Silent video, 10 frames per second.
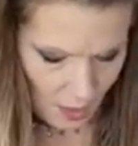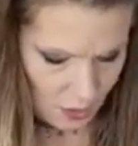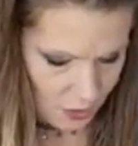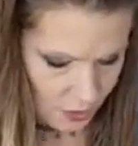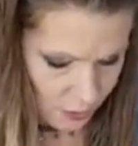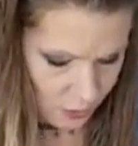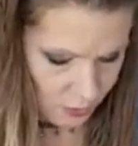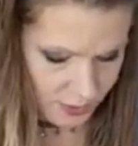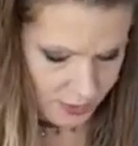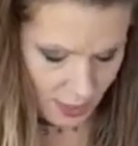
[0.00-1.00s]
So
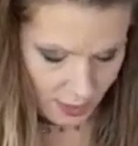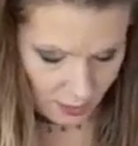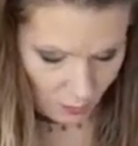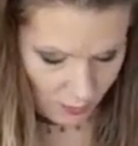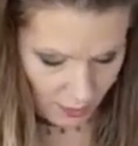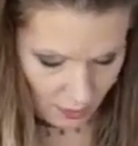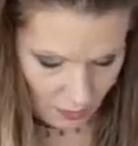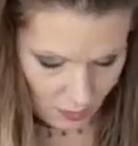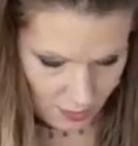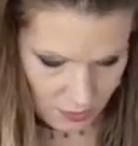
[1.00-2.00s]
today we are
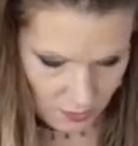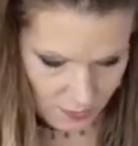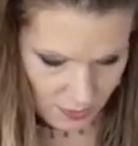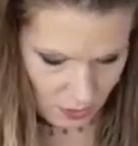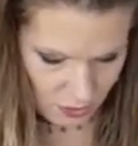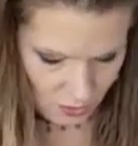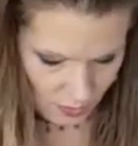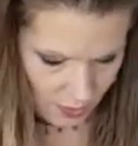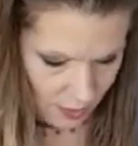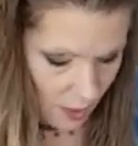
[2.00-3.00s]
going to be
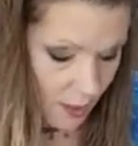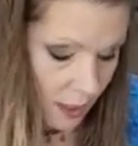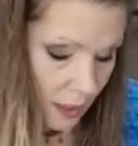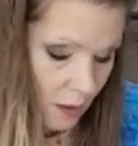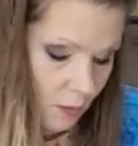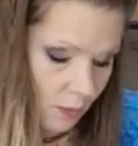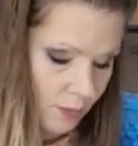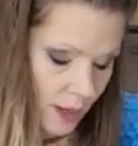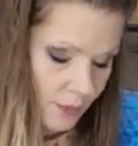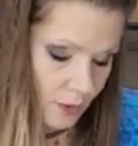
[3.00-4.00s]
doing a
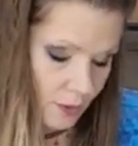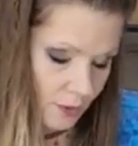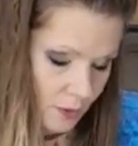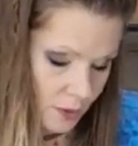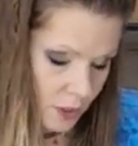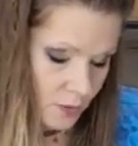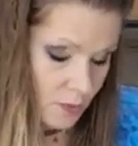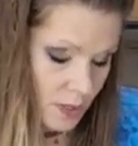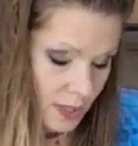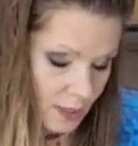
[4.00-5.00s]
rather
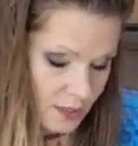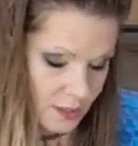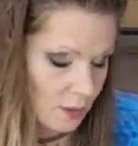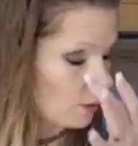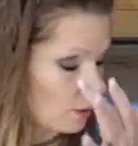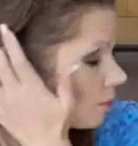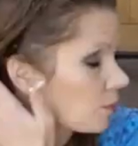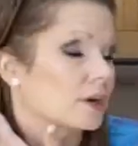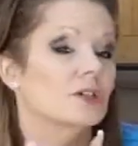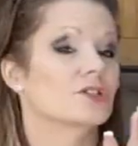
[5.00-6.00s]
unique, or
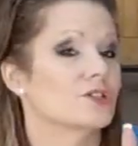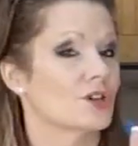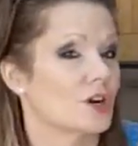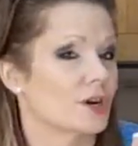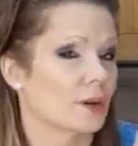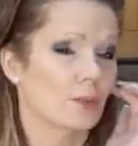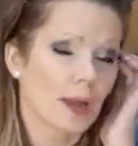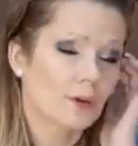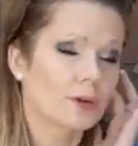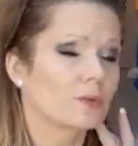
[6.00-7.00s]
we're going to start a
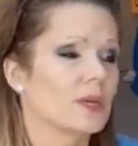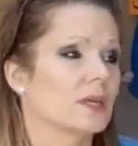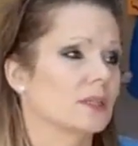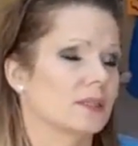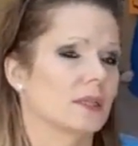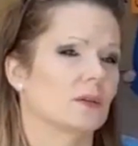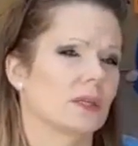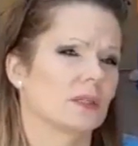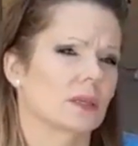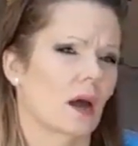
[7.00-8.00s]
rather unique
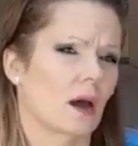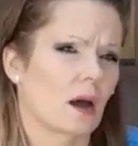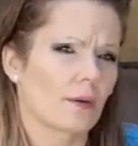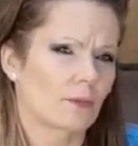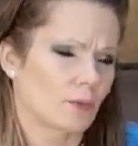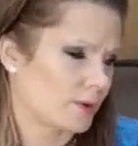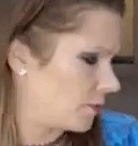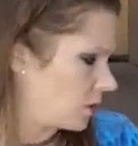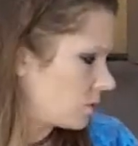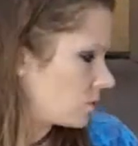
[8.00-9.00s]
series of
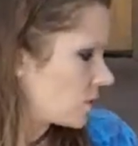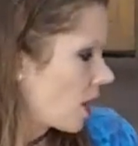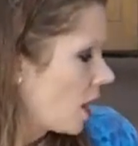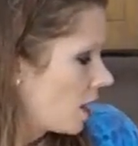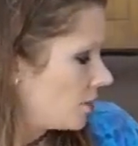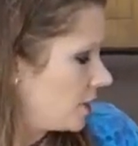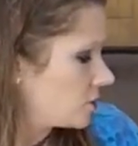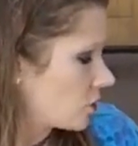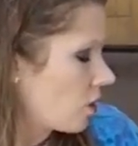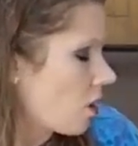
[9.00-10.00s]
reviews.
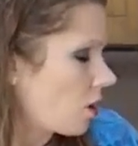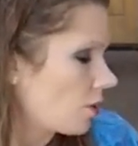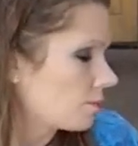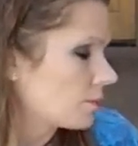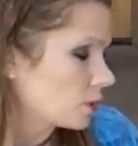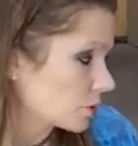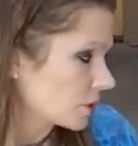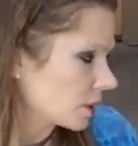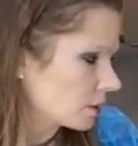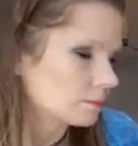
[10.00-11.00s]
These are all
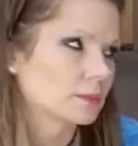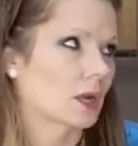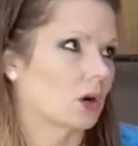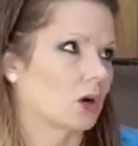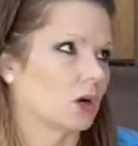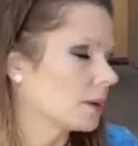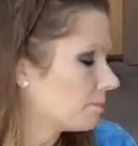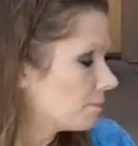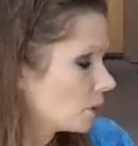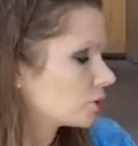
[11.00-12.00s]
mostly, not all,
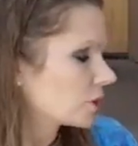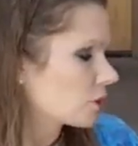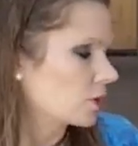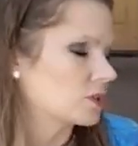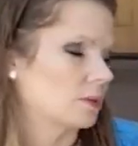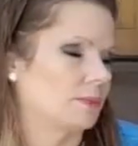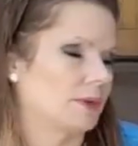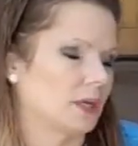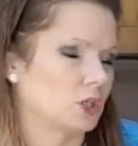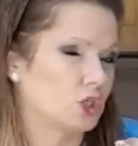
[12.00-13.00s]
mostly going to
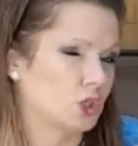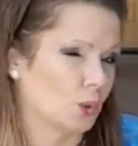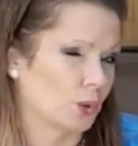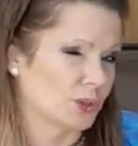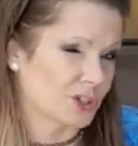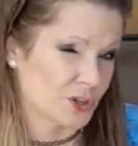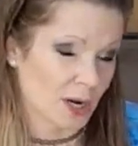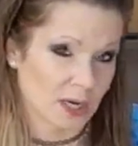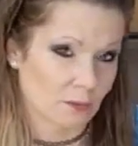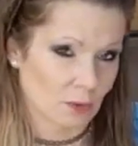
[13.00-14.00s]
be dual
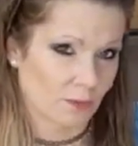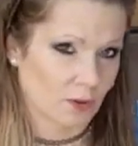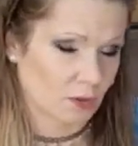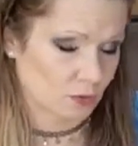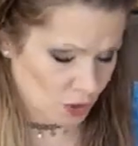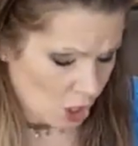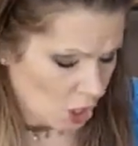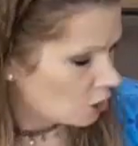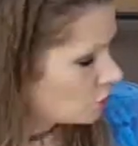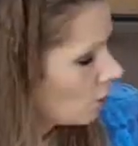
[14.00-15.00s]
strain reviews.
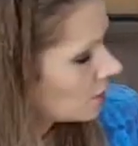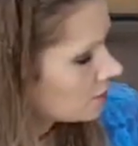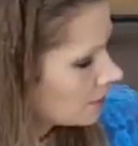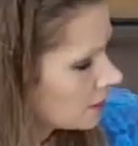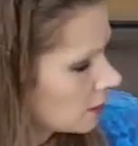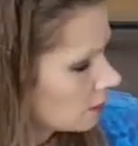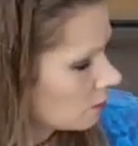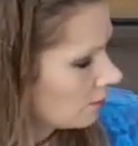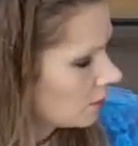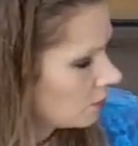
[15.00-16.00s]
So in this
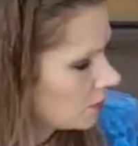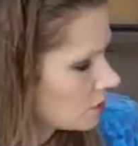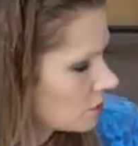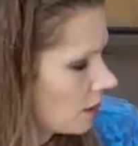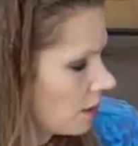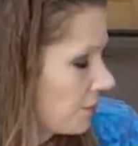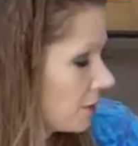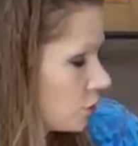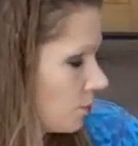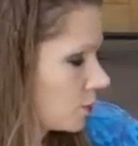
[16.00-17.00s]
particular review, this is going to be
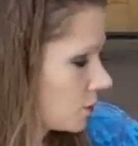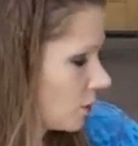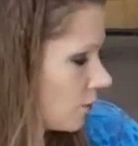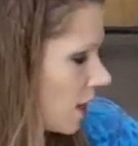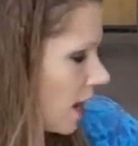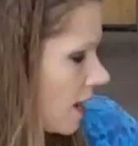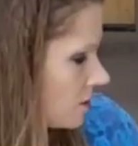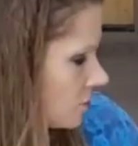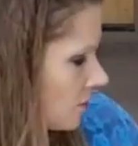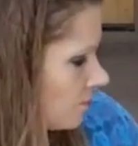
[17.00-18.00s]
a Super Silver
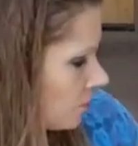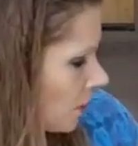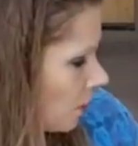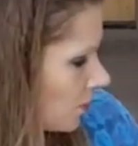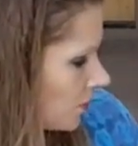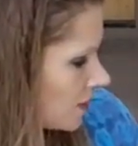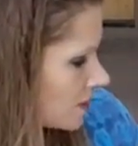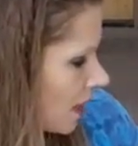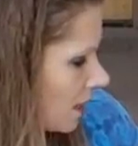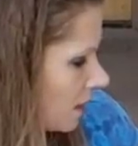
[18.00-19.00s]
Haze with a
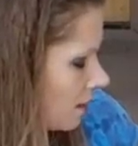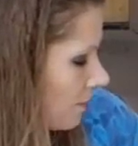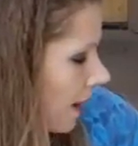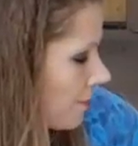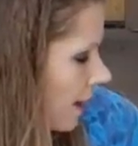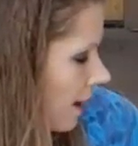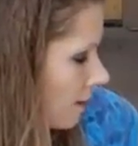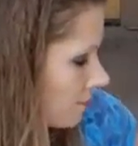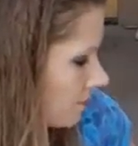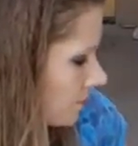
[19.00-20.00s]
Sai Baba